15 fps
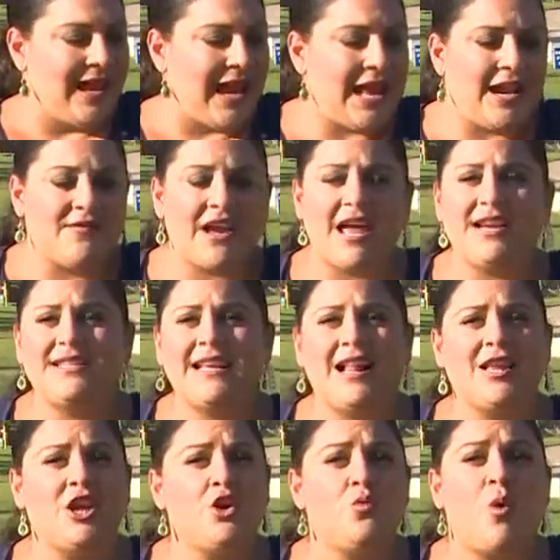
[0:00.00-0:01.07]
And I've got to
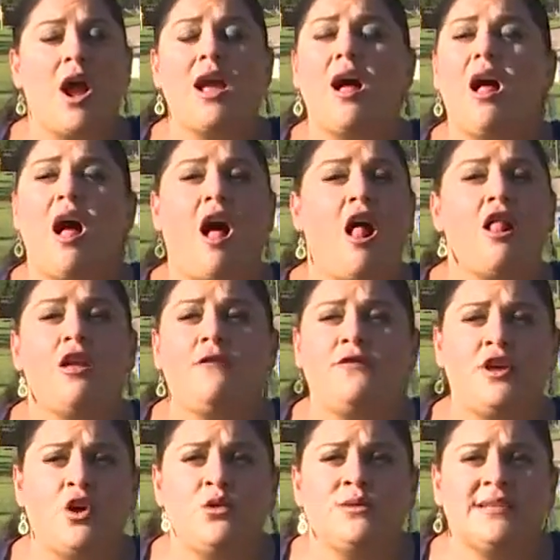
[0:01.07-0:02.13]
tell you, why all
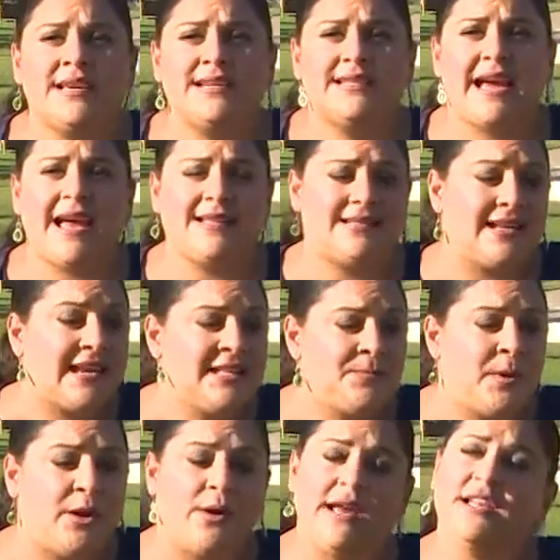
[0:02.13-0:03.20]
of those cadets
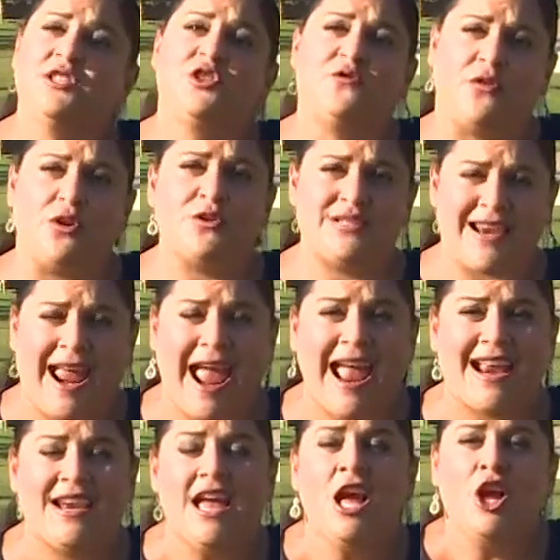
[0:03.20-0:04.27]
experienced
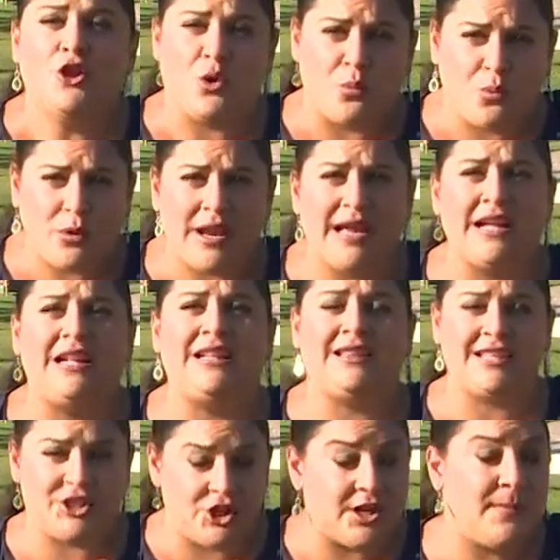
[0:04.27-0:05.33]
firsthand the
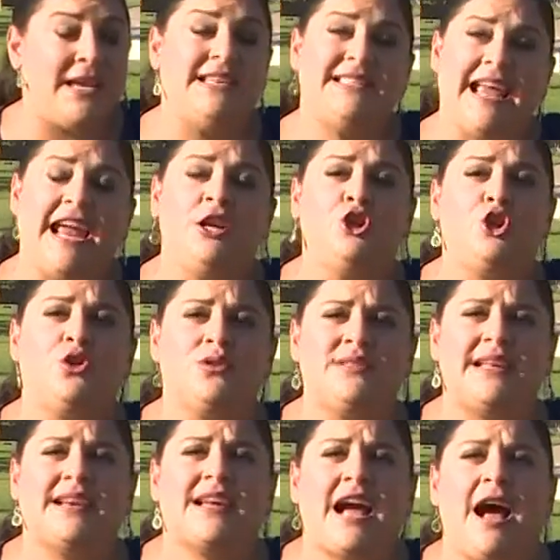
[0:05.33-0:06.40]
real, legitimate
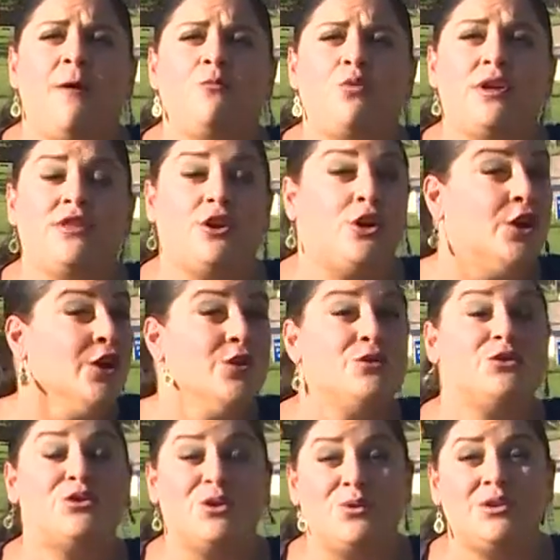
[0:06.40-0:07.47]
dangers that come with their
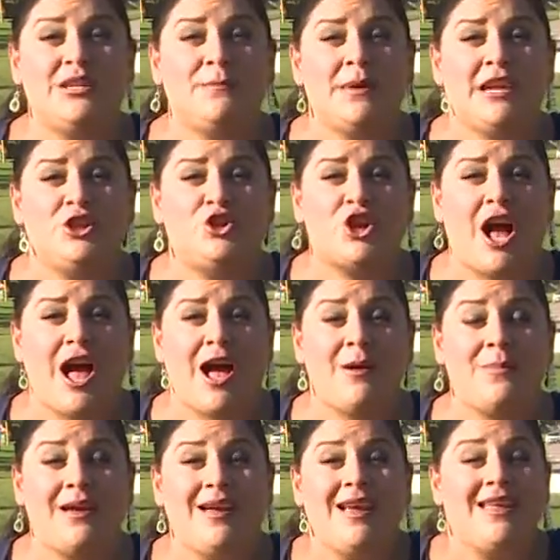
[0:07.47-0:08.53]
soon to be
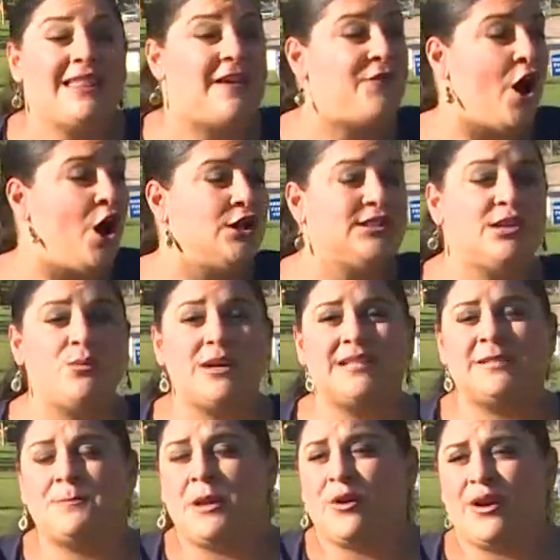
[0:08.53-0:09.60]
job, they've also
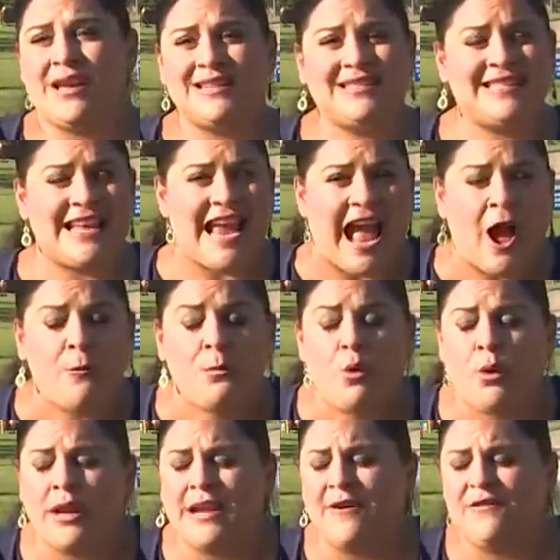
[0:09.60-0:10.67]
experienced the
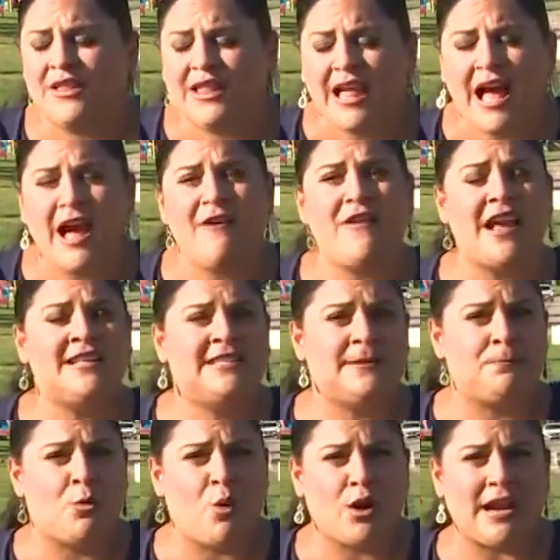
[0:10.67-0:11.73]
outpouring of love and
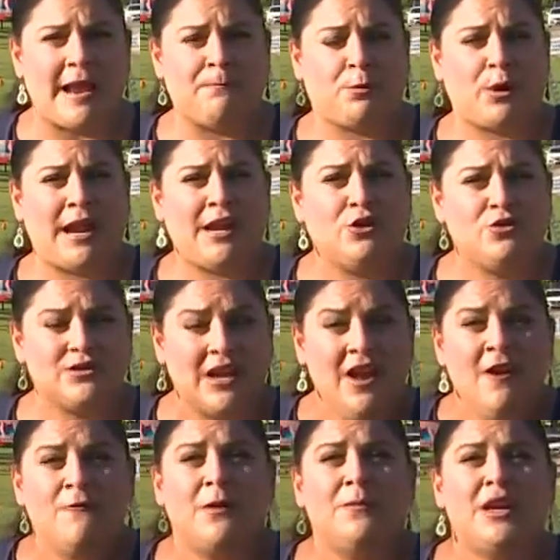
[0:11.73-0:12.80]
support and prayers
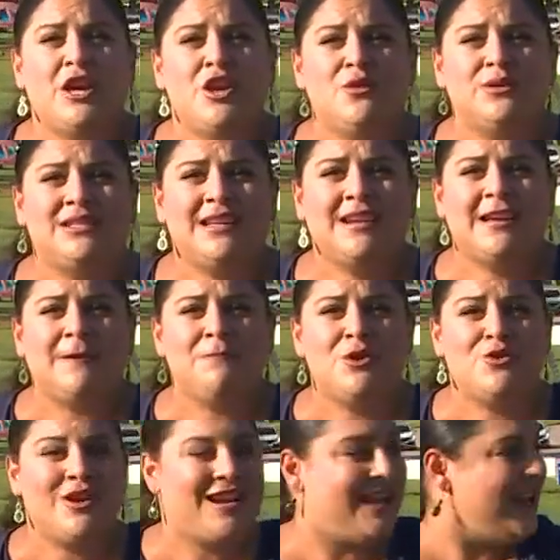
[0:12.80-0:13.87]
from the Houston
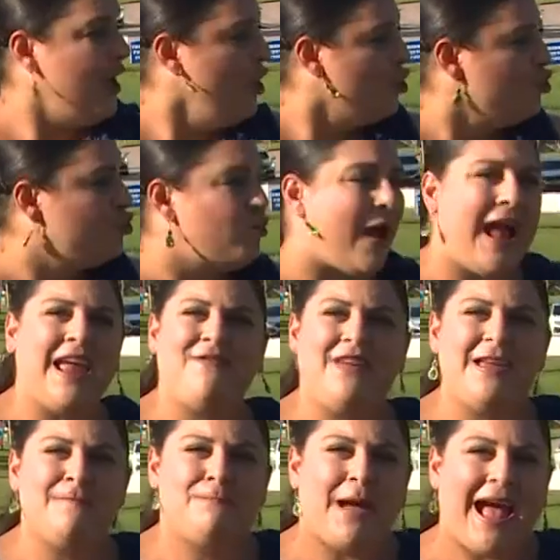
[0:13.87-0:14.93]
community
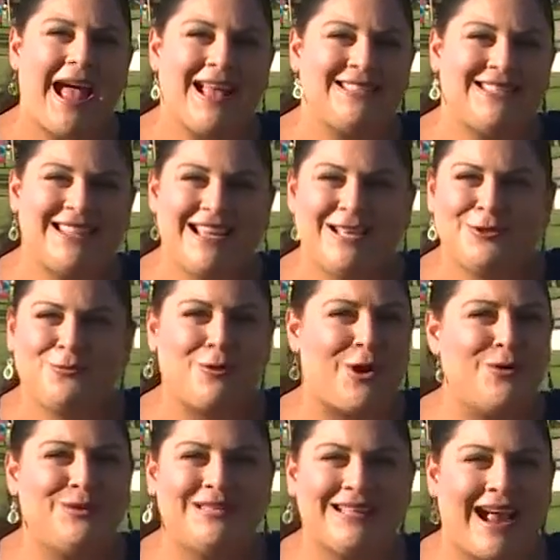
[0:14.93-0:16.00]
driving past these
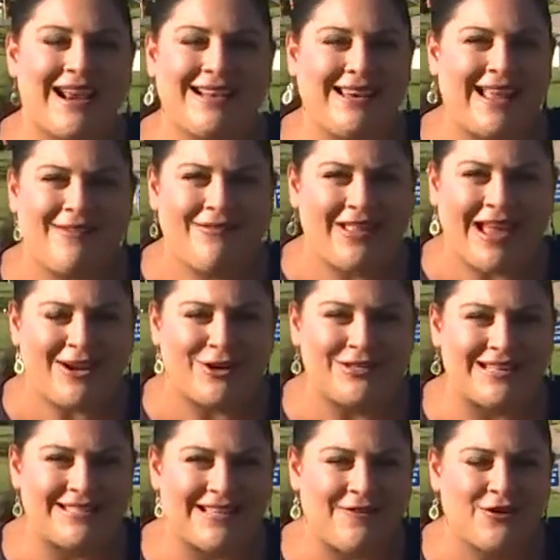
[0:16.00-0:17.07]
roadside love
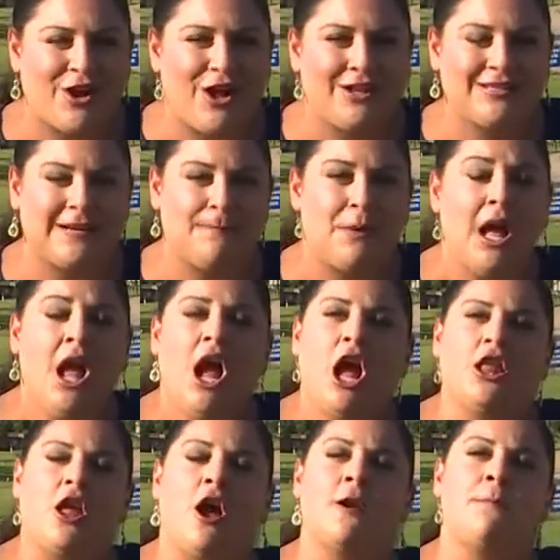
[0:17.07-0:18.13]
letters, as I've called them,
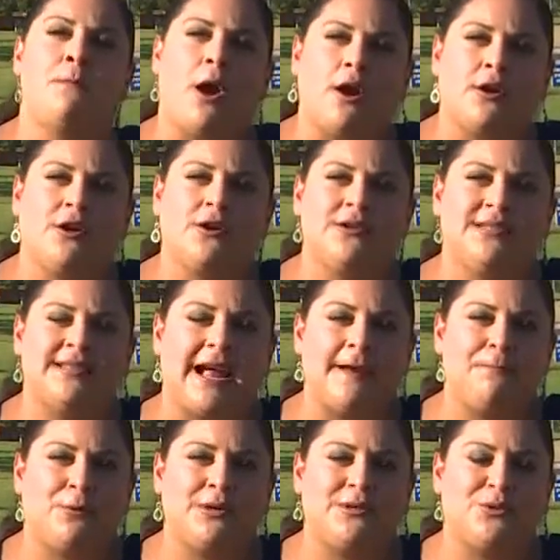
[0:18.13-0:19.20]
along Barker
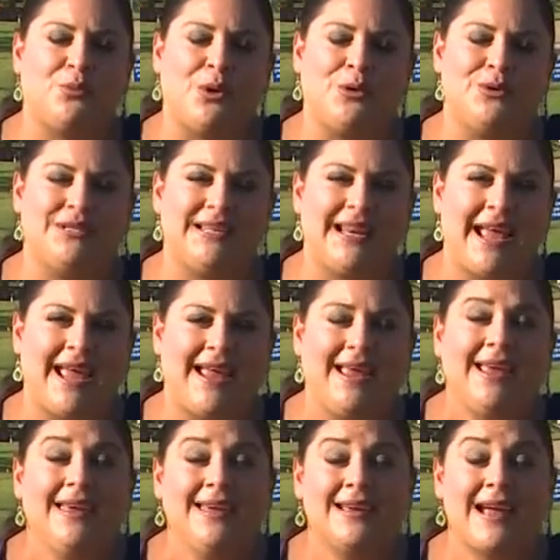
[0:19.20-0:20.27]
Cypress Road
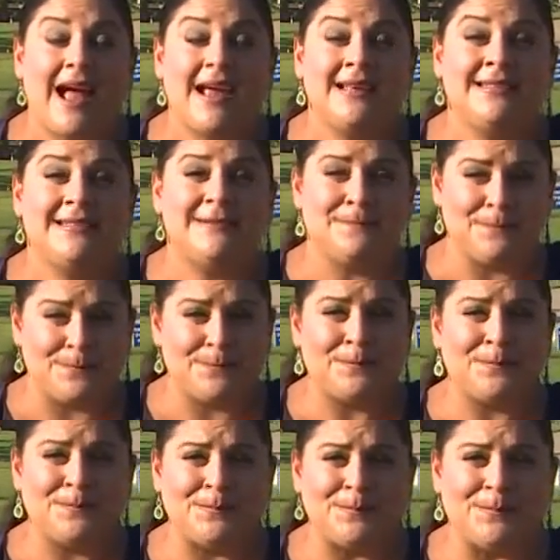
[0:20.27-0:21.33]
today. Guys.
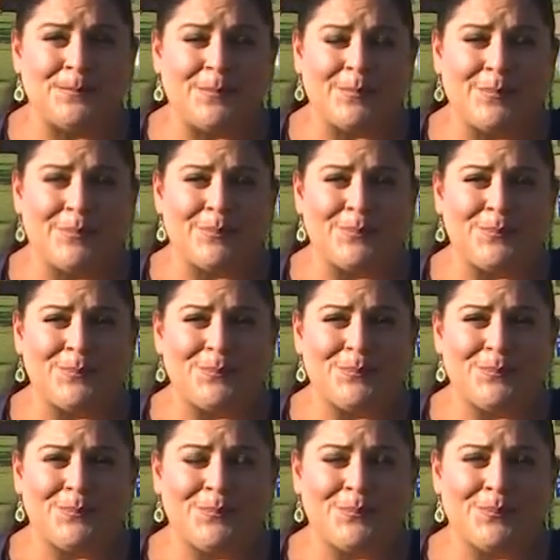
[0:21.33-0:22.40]
It really is
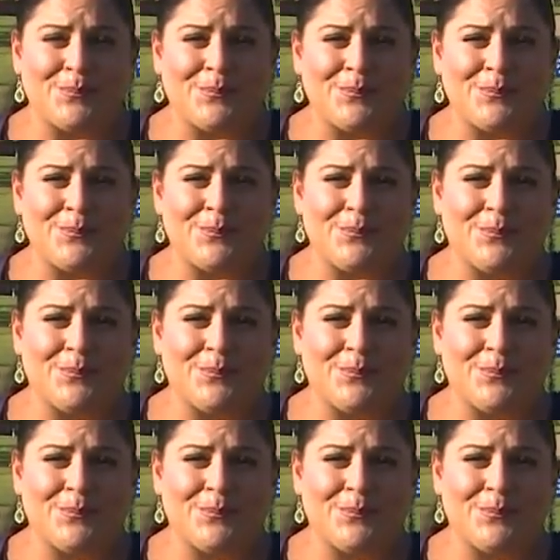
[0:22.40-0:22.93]
all so touching.